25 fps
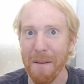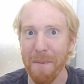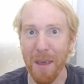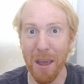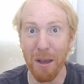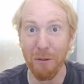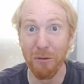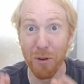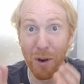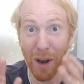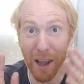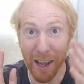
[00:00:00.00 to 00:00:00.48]

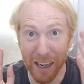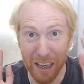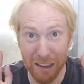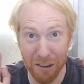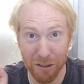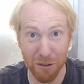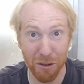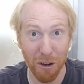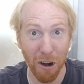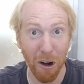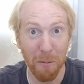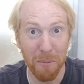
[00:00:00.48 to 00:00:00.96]
if you like
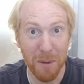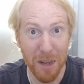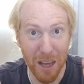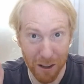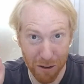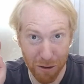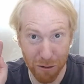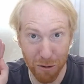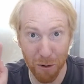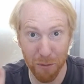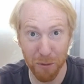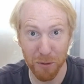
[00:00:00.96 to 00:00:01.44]
astronomy,
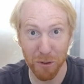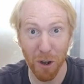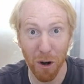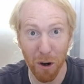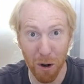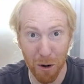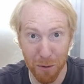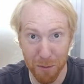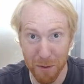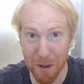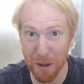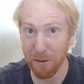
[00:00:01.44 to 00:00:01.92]

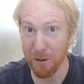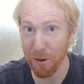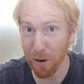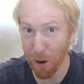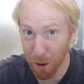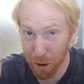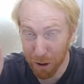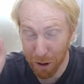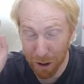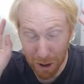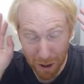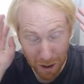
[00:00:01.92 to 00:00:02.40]
astrophotography, if you
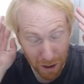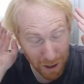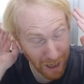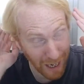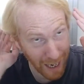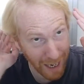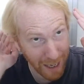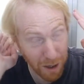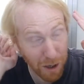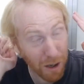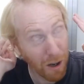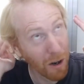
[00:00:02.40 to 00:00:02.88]
look
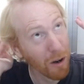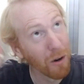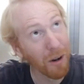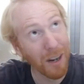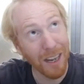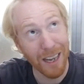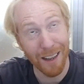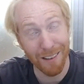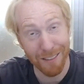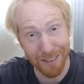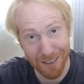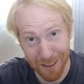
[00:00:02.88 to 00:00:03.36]
like
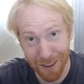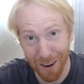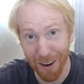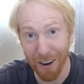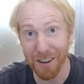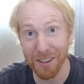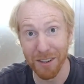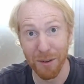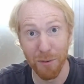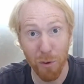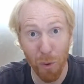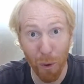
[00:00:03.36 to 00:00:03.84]
looking at
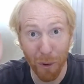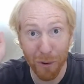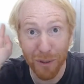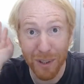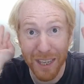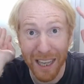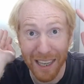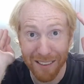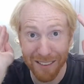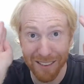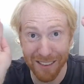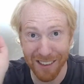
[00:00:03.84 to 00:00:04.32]
stars, if you want to
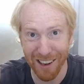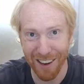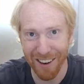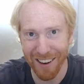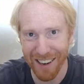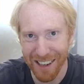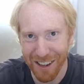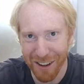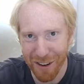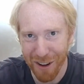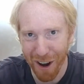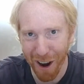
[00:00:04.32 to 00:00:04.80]
get
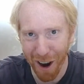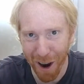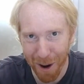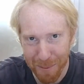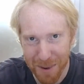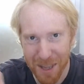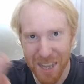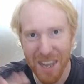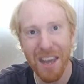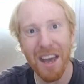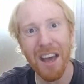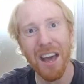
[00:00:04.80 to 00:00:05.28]
started in the
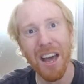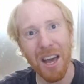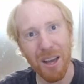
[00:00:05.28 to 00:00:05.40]
hobby,